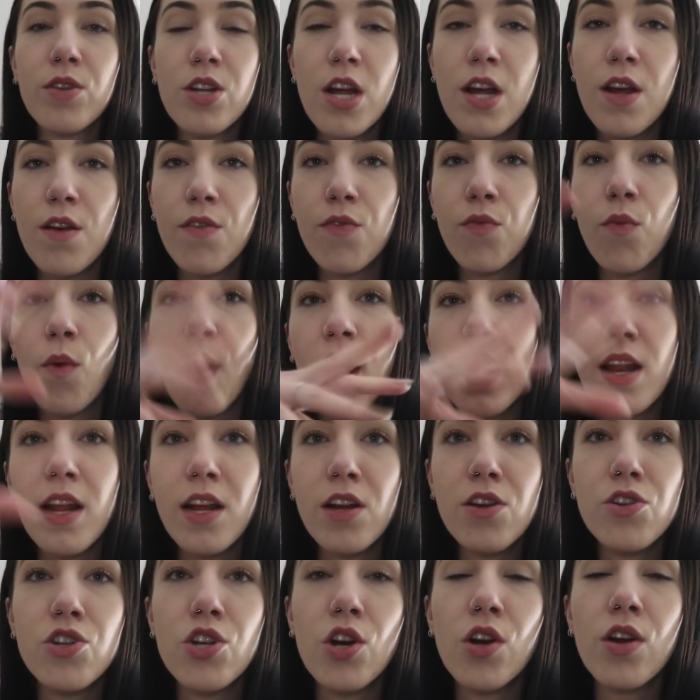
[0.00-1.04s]
teeth
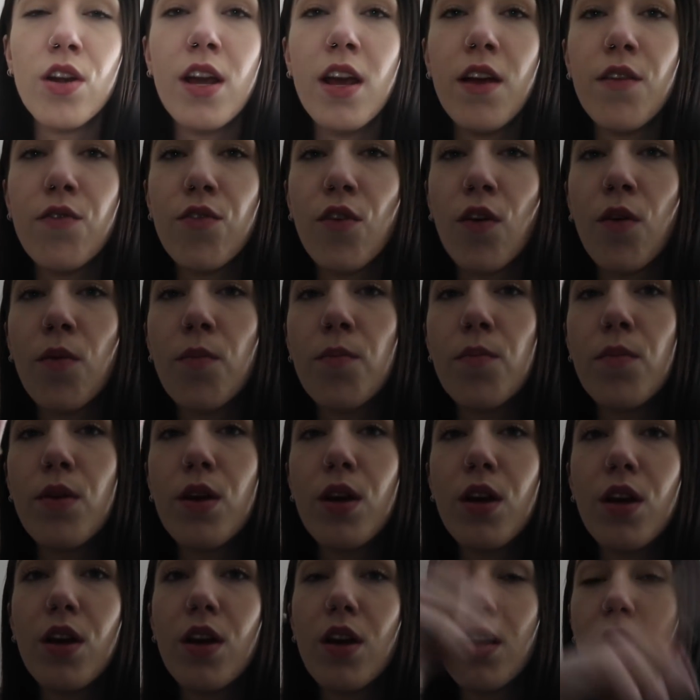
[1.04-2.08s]
whitening journey from
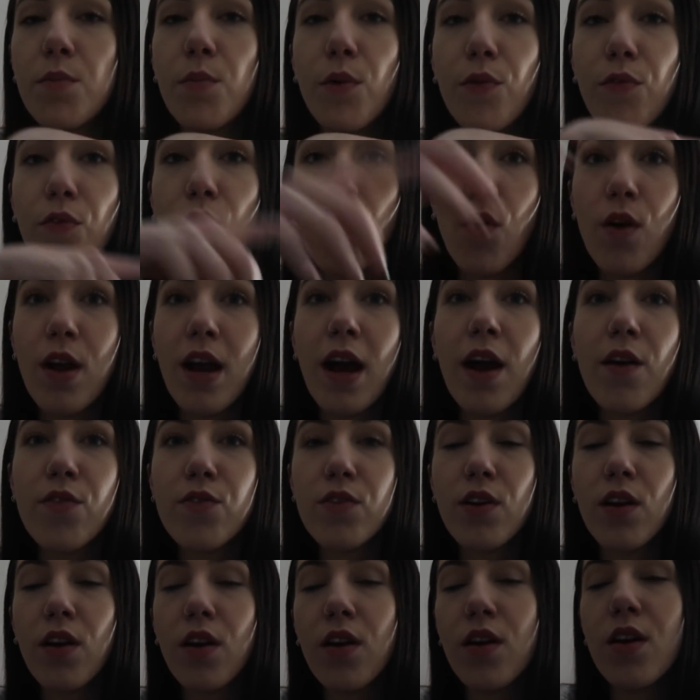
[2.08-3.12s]
before and
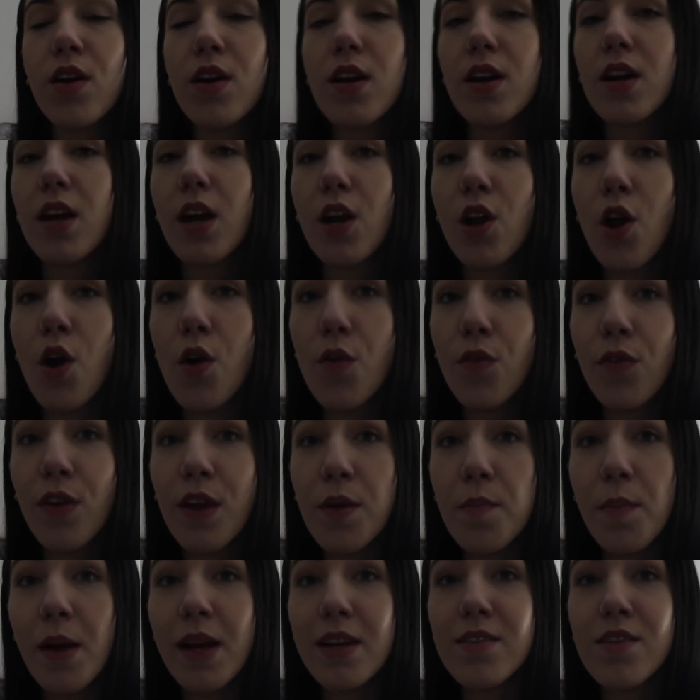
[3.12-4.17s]
after, and hopefully
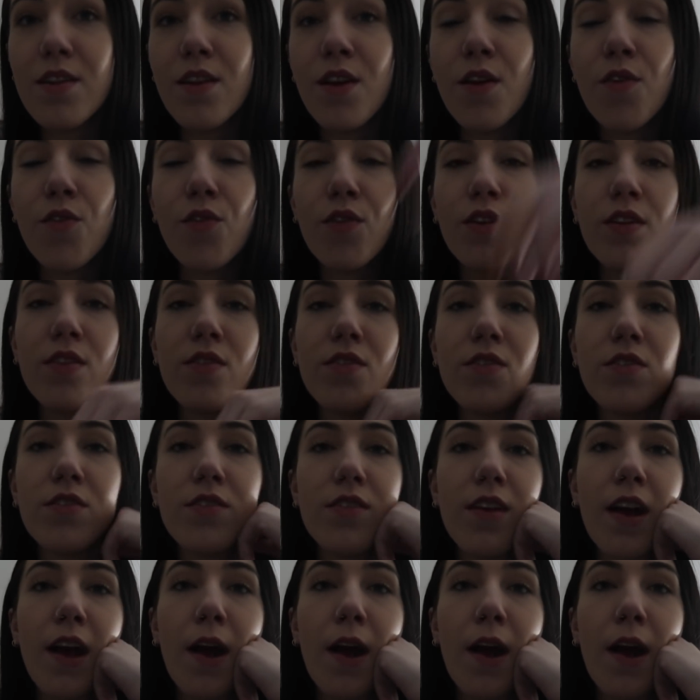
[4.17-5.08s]
it makes a difference.